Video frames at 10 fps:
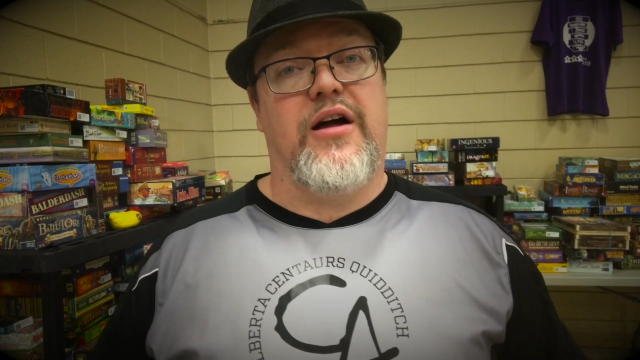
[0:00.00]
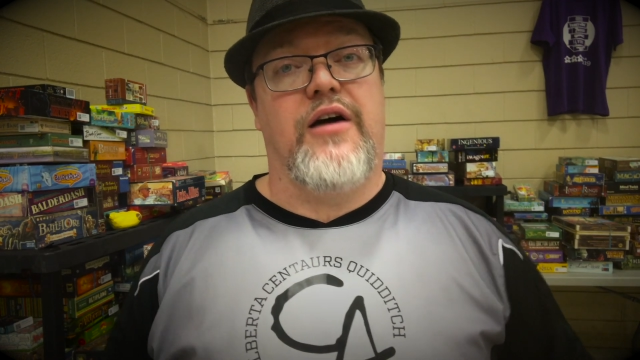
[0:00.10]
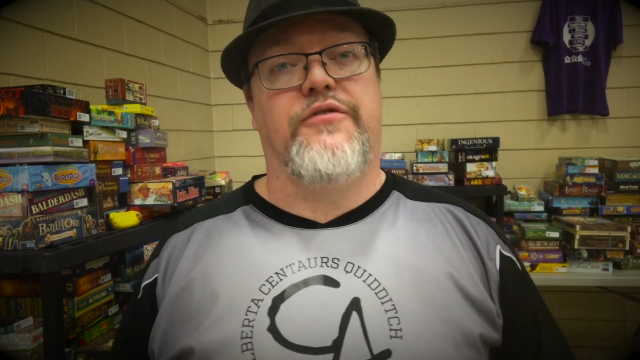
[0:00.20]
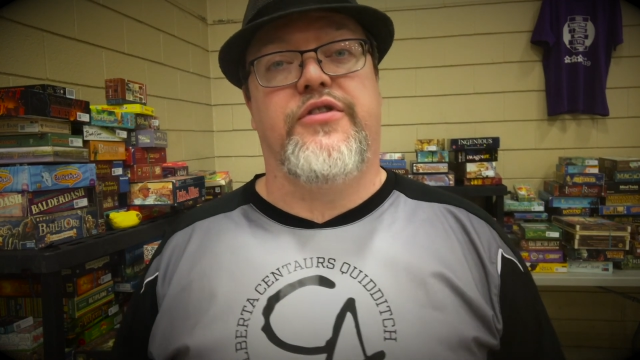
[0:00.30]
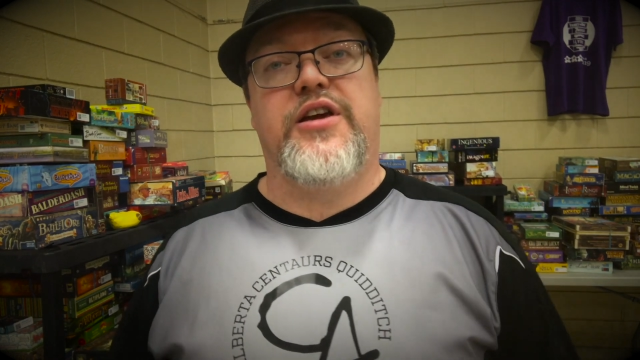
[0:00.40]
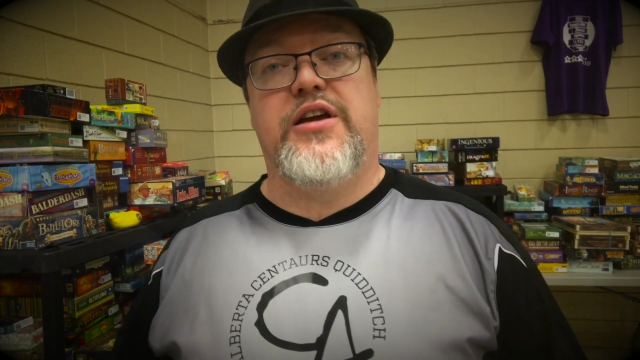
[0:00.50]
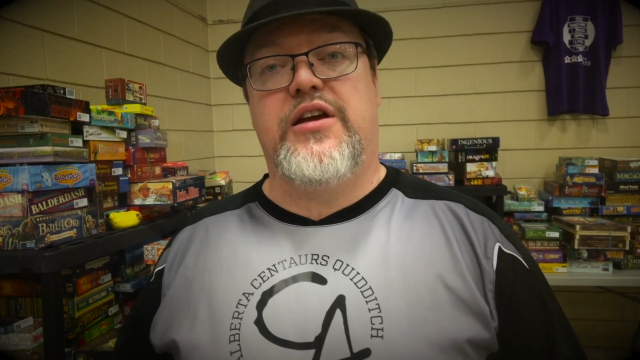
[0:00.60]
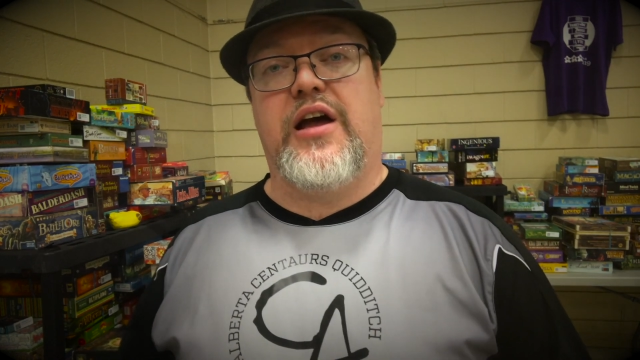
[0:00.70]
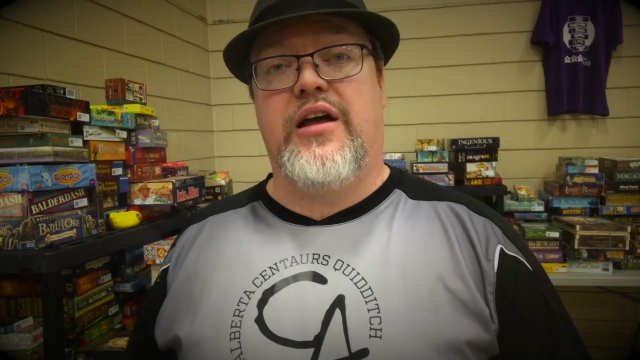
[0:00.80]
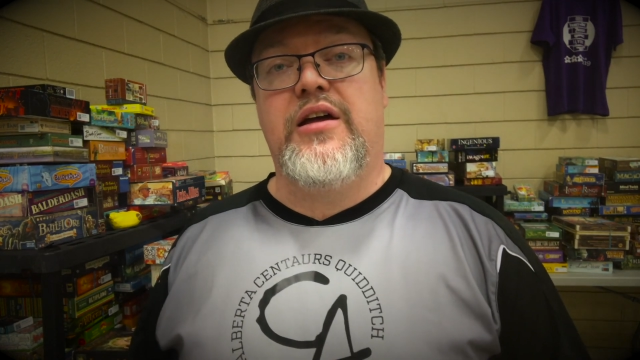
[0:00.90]
of
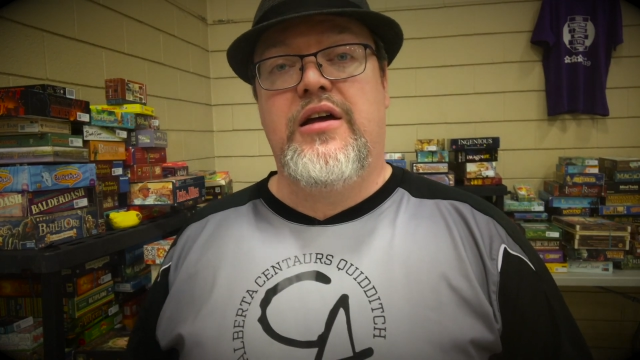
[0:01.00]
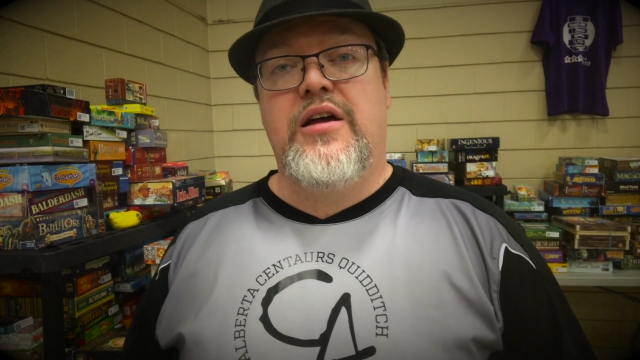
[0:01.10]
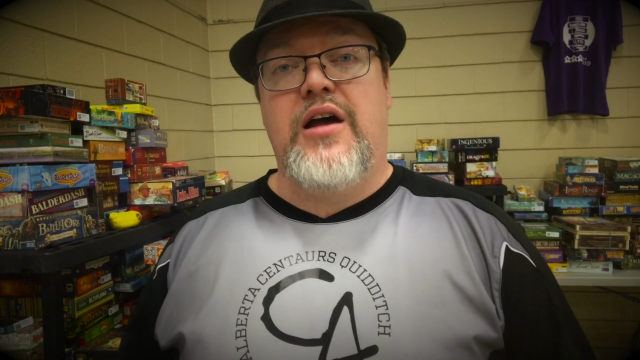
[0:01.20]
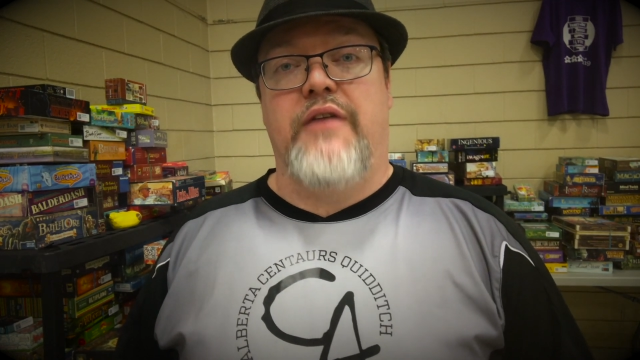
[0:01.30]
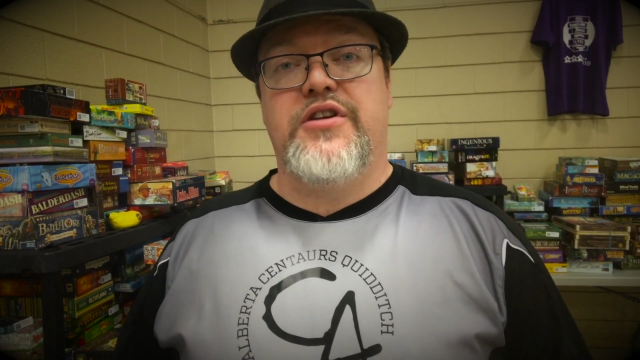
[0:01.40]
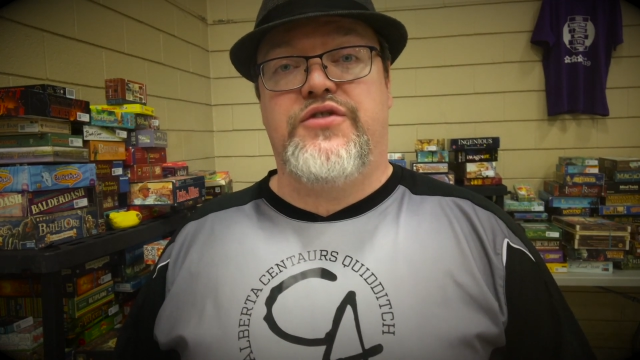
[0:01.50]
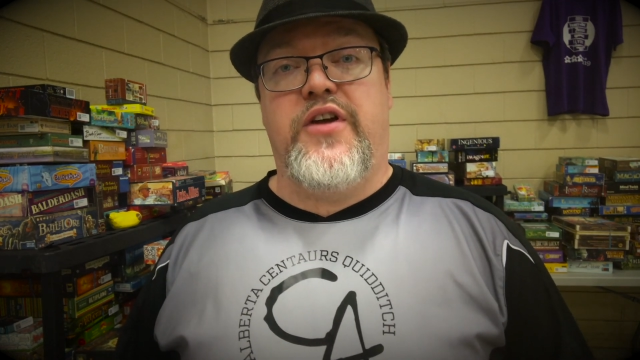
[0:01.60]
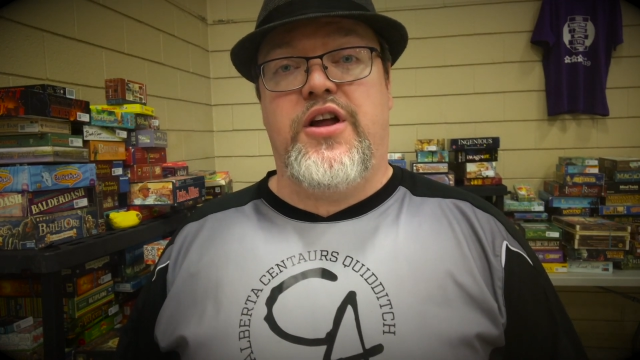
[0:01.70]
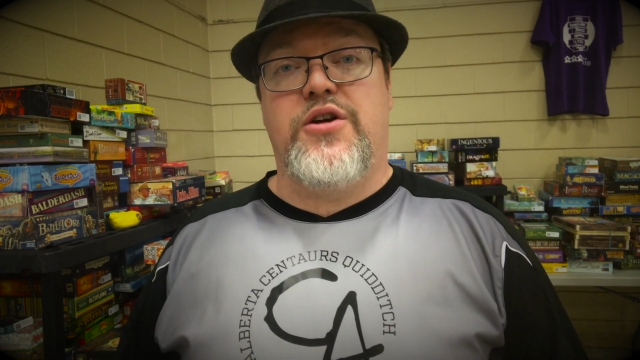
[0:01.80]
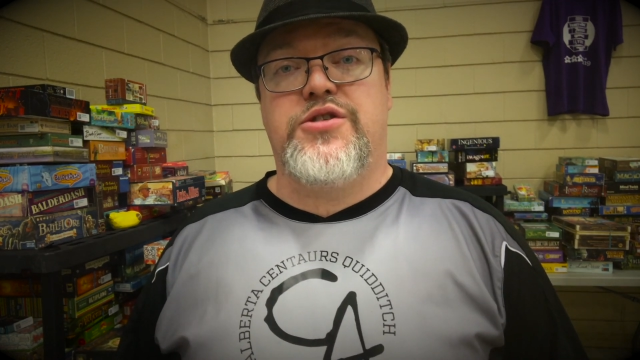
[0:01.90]
these
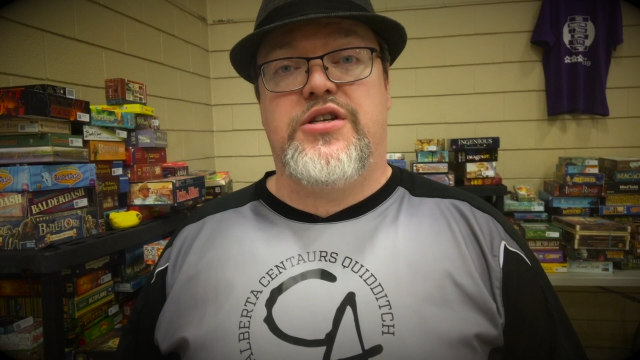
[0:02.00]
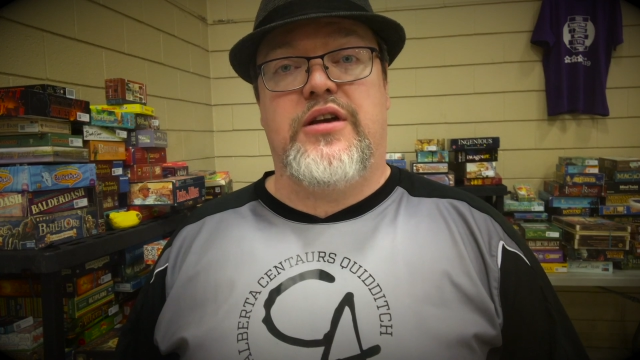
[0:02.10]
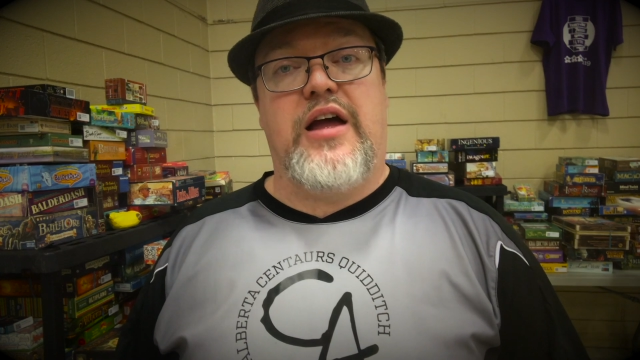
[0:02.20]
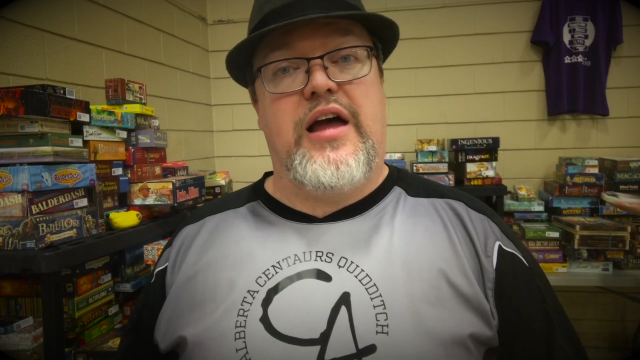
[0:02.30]
videos.